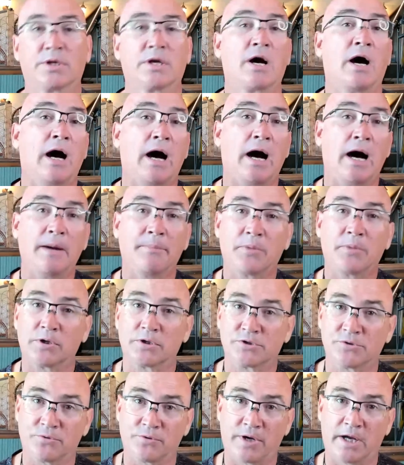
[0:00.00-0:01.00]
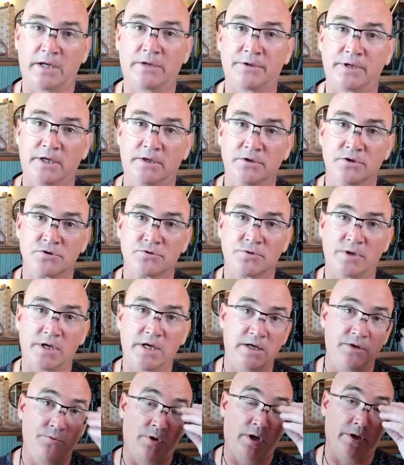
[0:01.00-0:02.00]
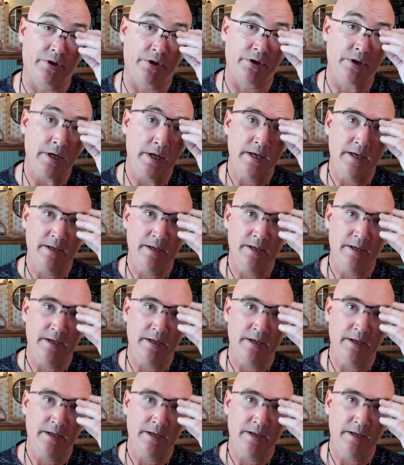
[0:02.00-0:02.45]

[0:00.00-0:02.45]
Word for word: copper directly in your drinking water